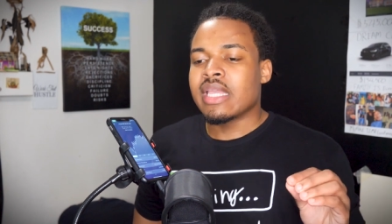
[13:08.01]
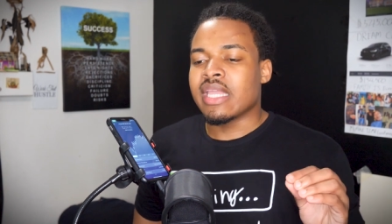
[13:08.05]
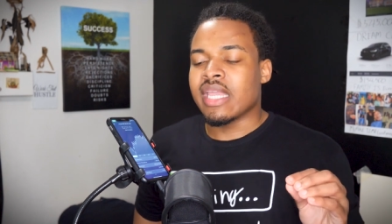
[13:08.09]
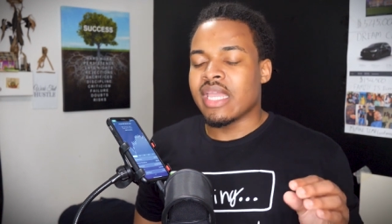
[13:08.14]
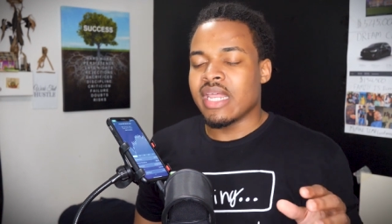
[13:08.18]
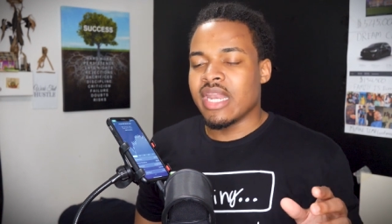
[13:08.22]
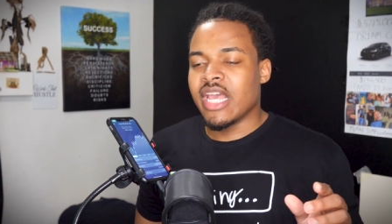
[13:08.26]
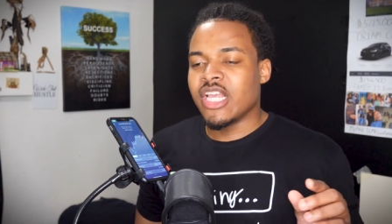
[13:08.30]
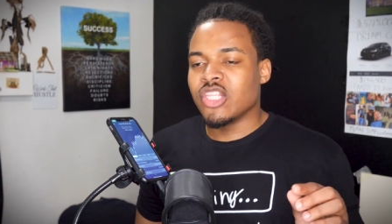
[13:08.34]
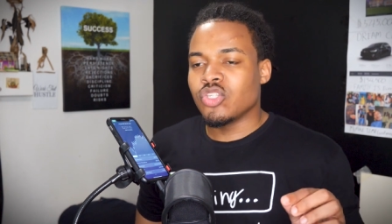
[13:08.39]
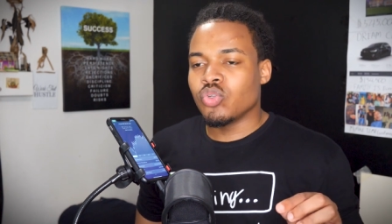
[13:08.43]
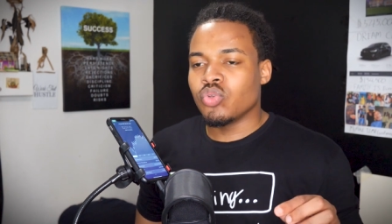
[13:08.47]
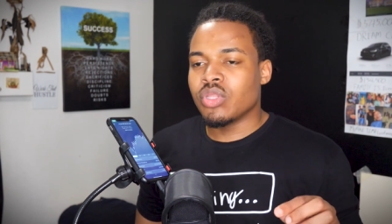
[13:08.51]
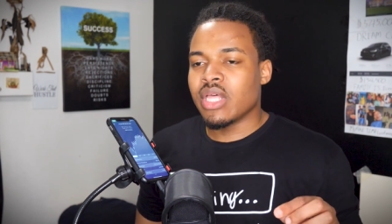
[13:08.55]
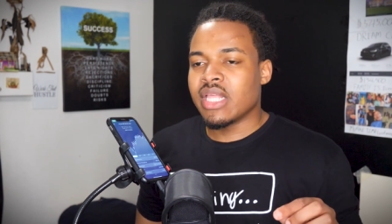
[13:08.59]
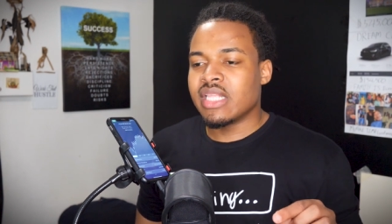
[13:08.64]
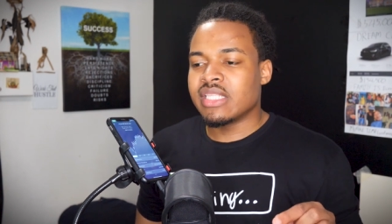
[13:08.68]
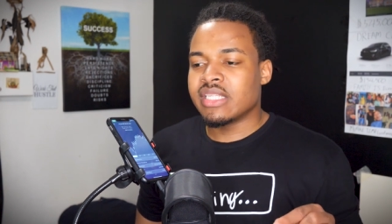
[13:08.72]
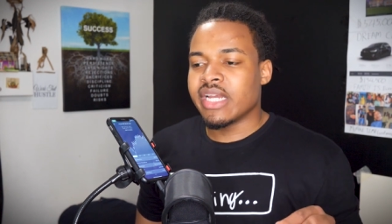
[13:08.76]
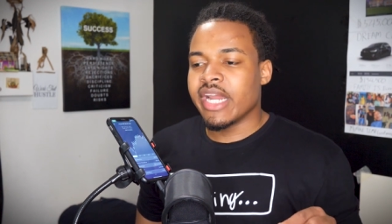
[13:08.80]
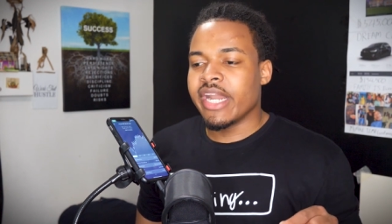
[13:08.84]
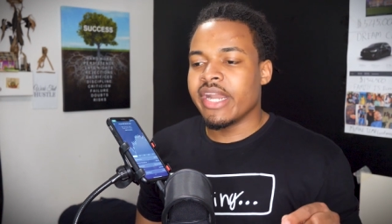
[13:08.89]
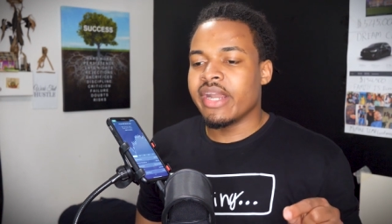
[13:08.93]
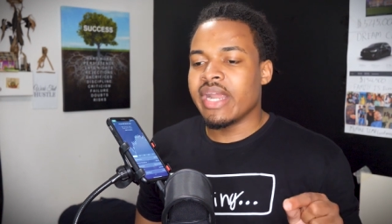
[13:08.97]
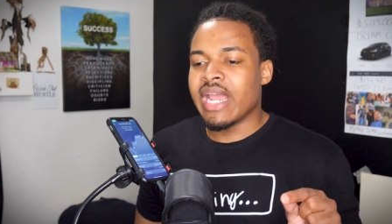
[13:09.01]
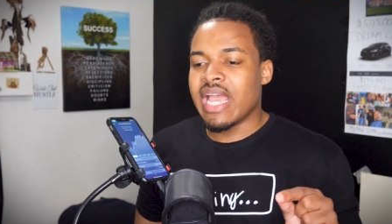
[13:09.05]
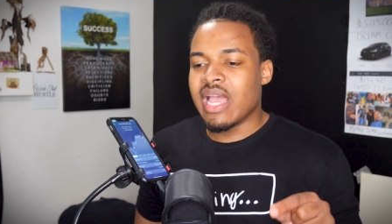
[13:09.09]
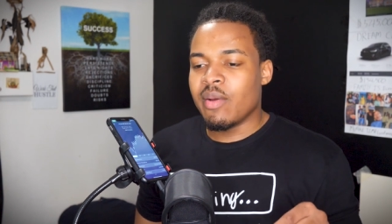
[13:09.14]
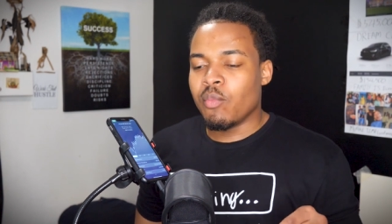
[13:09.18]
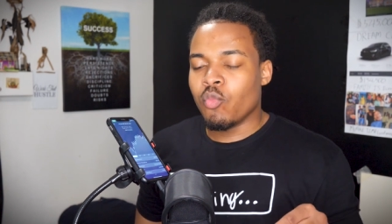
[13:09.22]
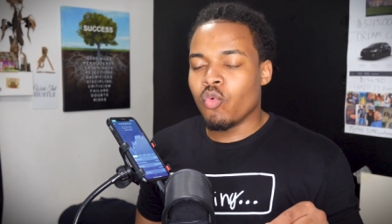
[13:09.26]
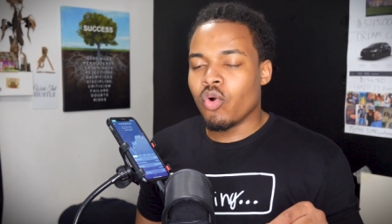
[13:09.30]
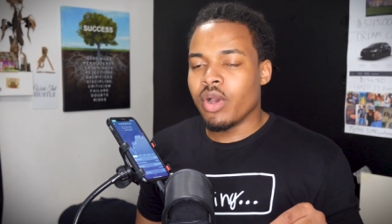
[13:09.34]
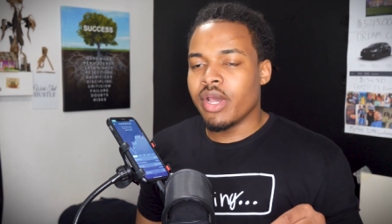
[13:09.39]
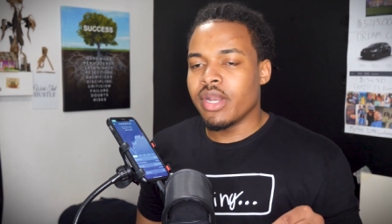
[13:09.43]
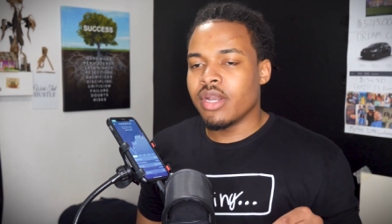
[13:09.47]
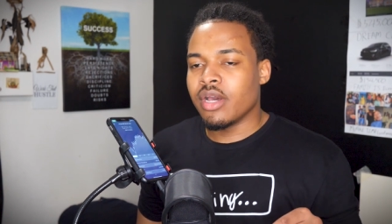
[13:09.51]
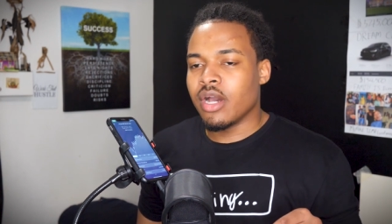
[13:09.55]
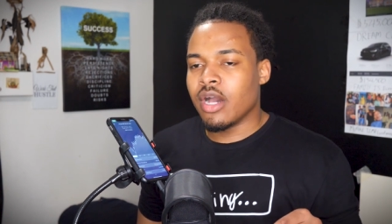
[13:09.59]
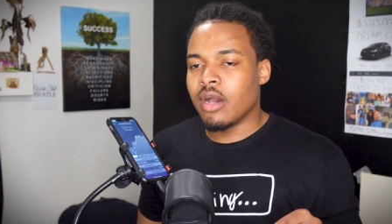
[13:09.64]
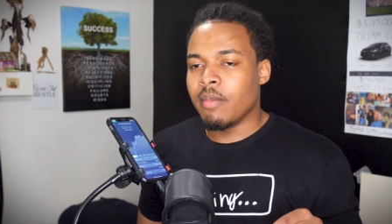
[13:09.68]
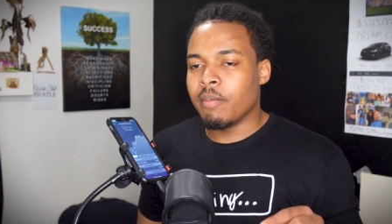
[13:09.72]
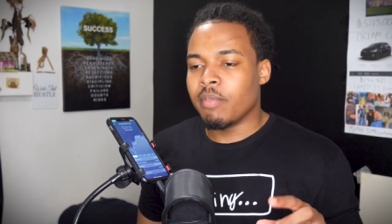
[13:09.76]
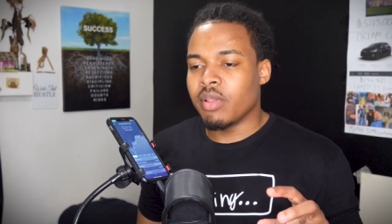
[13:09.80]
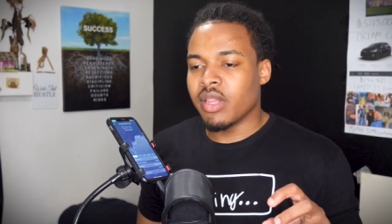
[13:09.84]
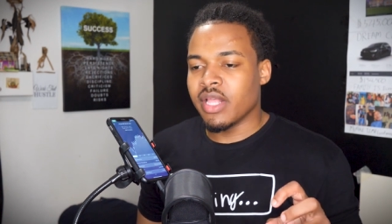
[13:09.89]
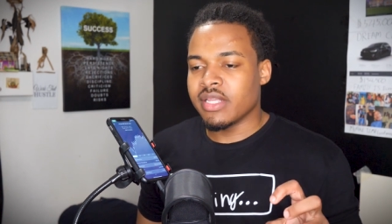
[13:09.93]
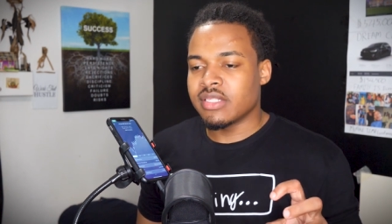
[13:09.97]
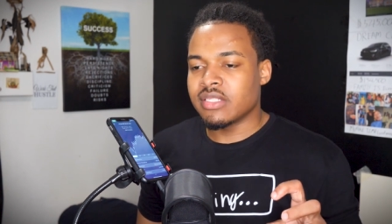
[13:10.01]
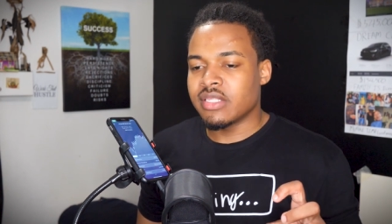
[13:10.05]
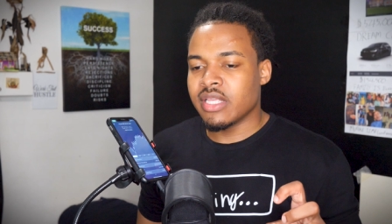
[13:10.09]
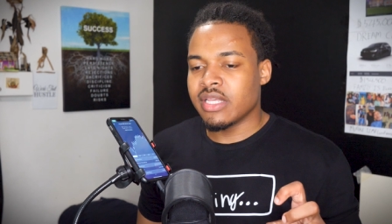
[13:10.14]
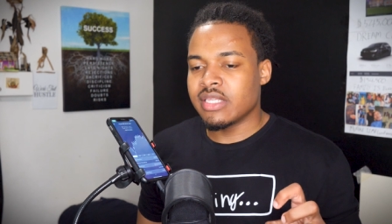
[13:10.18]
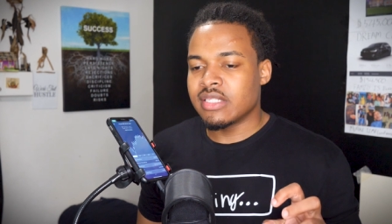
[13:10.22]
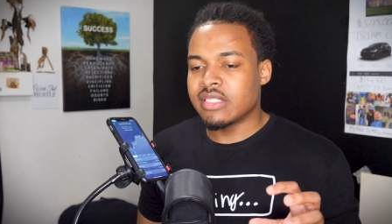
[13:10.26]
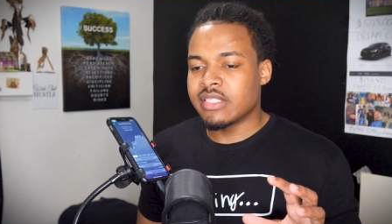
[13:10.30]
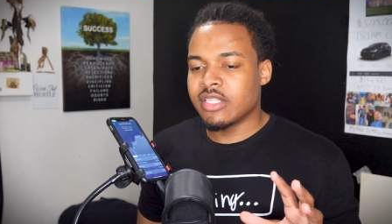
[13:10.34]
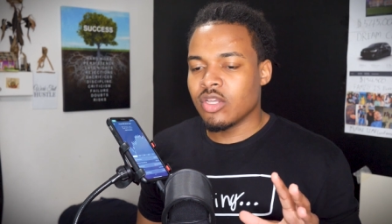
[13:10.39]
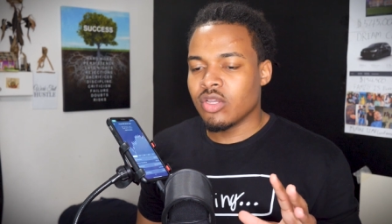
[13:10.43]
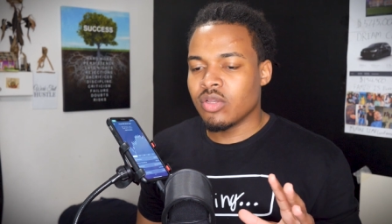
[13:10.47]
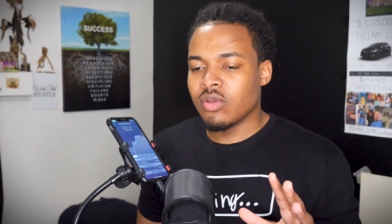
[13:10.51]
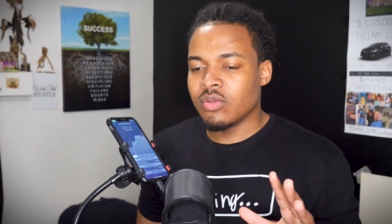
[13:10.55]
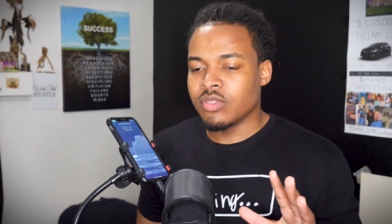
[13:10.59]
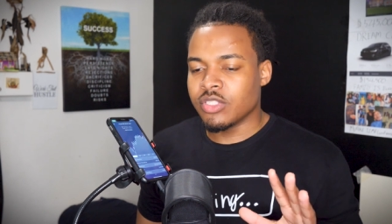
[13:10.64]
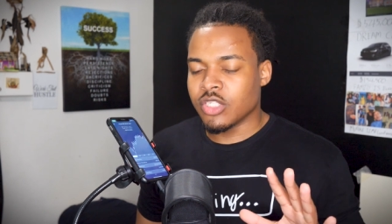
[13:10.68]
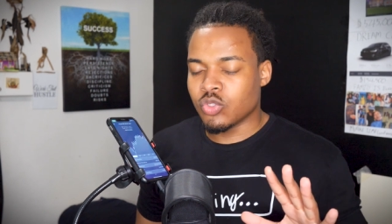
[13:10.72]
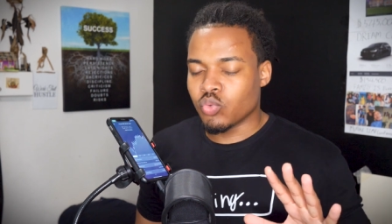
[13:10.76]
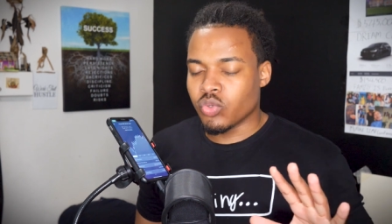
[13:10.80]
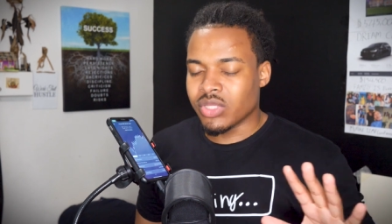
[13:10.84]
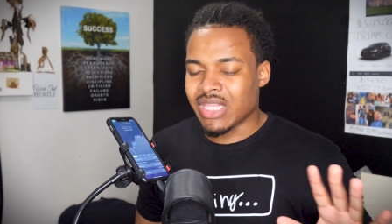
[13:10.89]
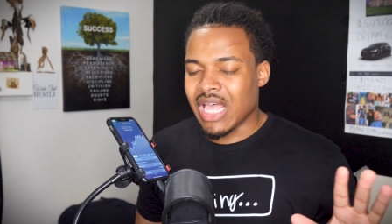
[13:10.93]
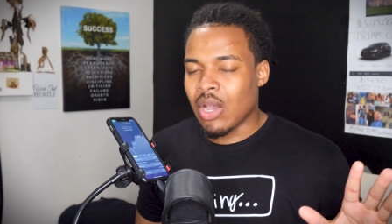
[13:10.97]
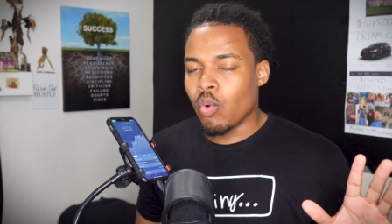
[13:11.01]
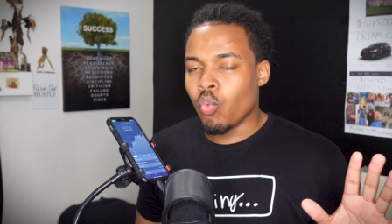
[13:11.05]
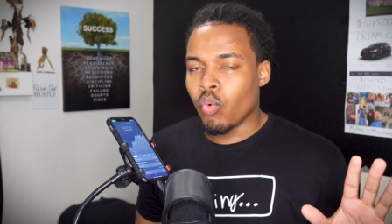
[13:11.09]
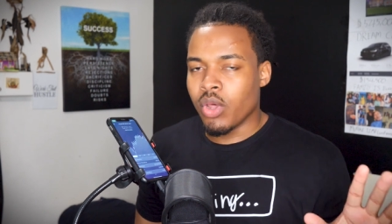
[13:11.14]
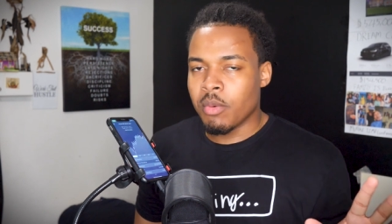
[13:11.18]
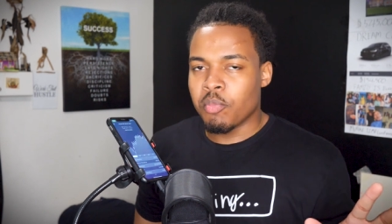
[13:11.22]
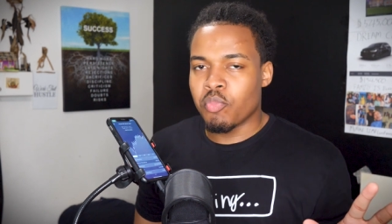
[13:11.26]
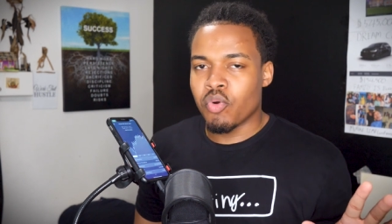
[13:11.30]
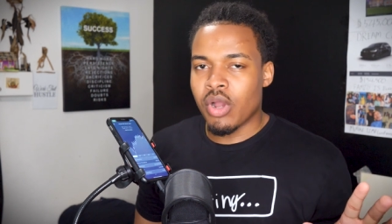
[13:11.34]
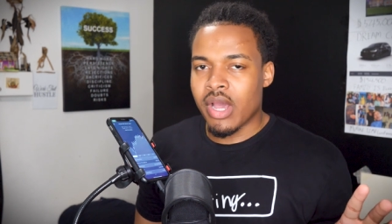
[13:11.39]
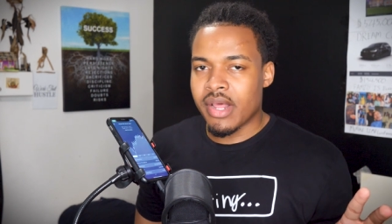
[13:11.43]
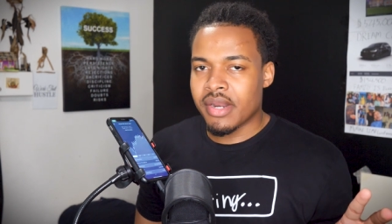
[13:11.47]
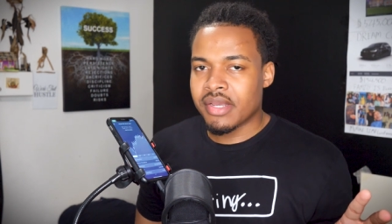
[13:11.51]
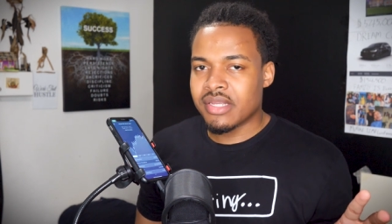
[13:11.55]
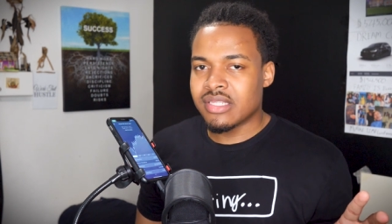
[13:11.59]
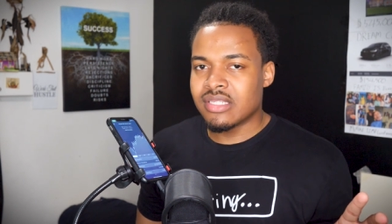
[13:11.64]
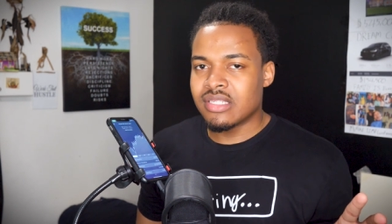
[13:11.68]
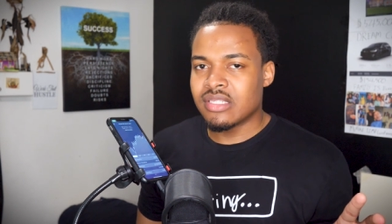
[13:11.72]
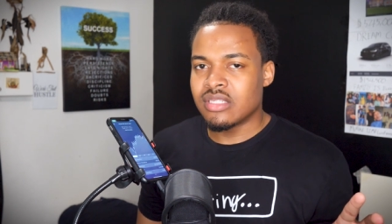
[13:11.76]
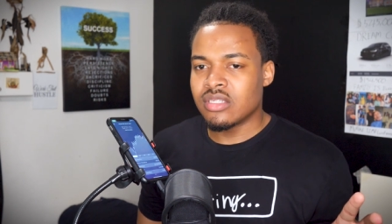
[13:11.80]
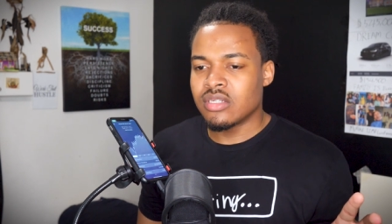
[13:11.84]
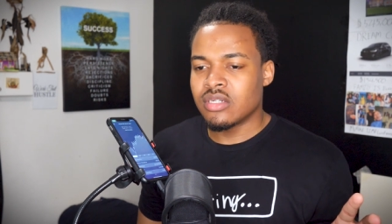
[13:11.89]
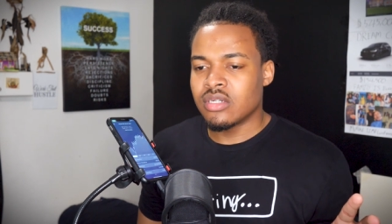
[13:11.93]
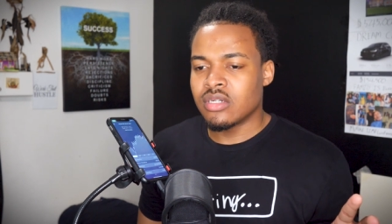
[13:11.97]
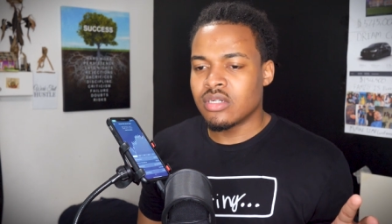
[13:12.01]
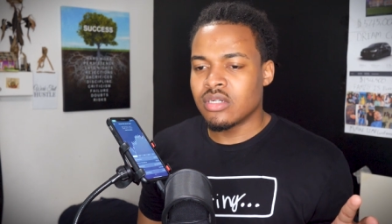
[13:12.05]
can I do that entire M one um, Plus thing still just with that one product?